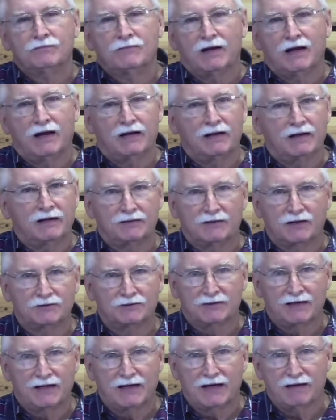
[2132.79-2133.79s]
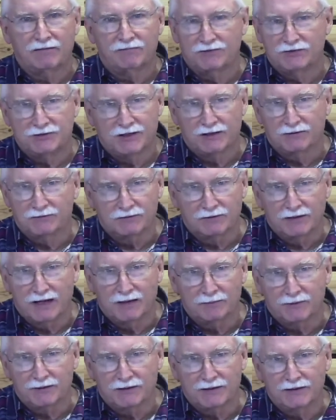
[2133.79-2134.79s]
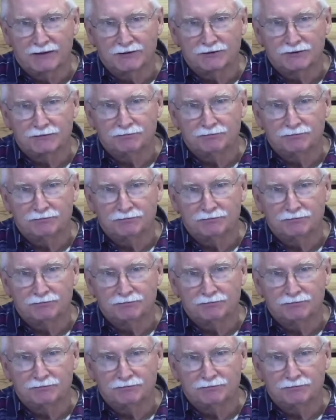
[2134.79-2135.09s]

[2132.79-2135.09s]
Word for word: and it doesn't have a general application.